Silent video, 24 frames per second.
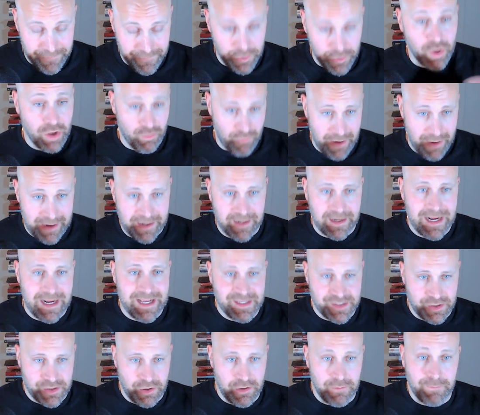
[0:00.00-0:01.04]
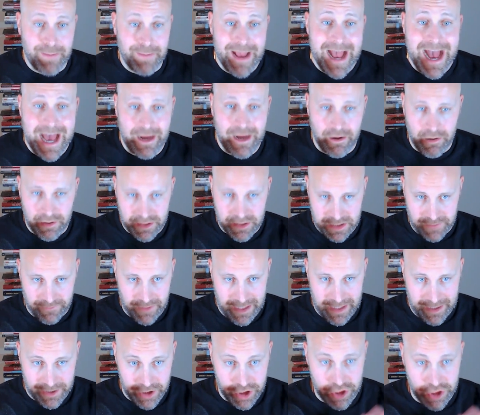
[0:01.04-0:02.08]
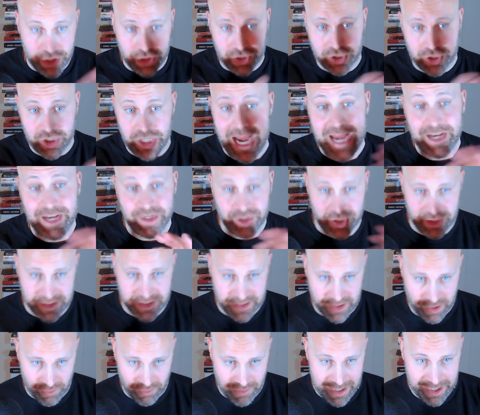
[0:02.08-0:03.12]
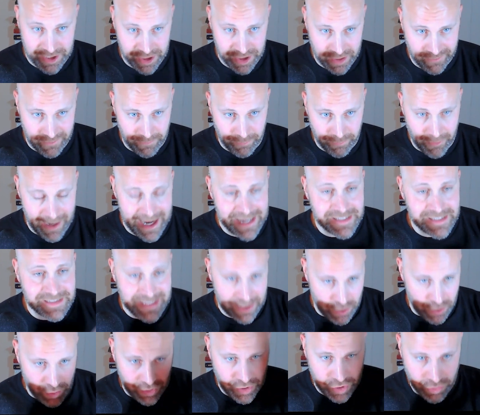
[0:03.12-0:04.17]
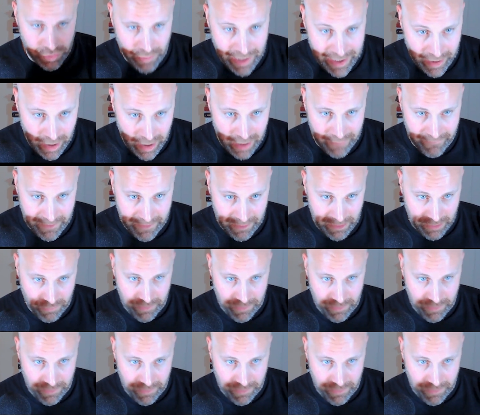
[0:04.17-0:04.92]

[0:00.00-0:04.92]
you can recognize certain patterns of like changes in direction of the price that you can trade on very